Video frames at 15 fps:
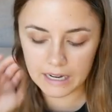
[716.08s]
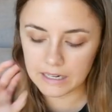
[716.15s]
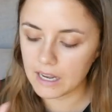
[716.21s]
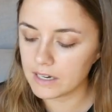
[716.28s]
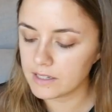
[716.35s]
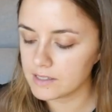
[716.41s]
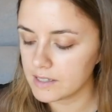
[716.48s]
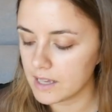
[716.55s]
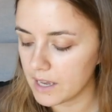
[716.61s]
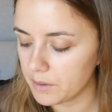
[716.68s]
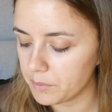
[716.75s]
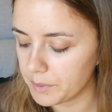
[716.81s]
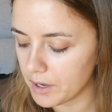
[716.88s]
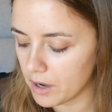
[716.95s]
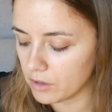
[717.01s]
I gotta say,
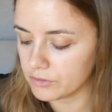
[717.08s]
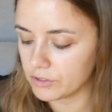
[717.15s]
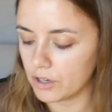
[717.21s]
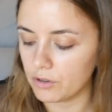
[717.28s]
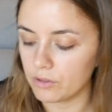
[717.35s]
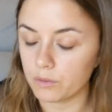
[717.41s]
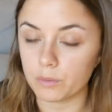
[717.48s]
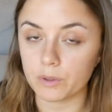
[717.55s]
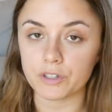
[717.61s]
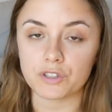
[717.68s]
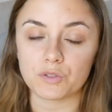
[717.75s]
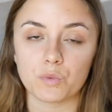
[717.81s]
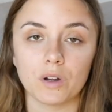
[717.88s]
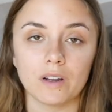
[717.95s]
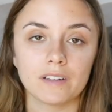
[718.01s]
we all know the
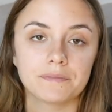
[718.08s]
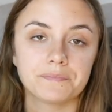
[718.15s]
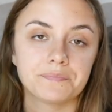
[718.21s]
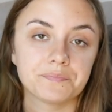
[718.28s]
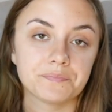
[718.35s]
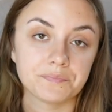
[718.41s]
worst one.